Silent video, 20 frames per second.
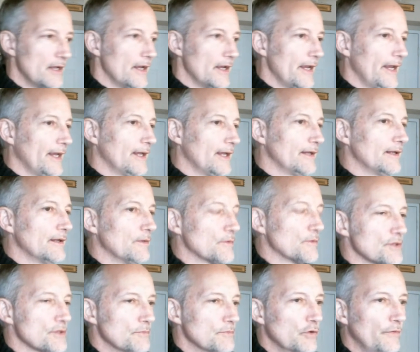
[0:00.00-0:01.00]
and it was a
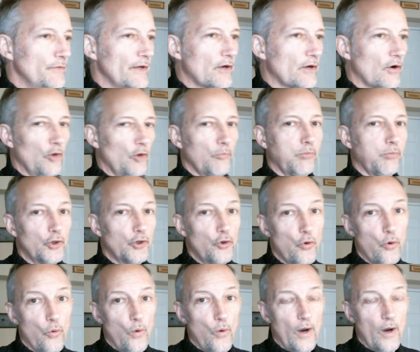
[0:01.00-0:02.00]
movie called Blue
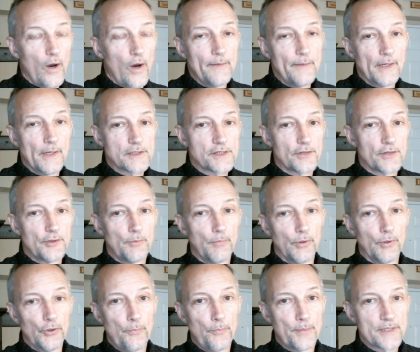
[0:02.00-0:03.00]
Hawaii because of the
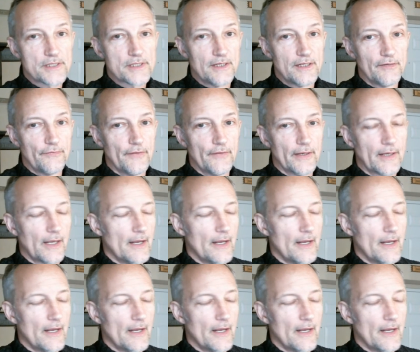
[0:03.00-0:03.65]
blue Pacific.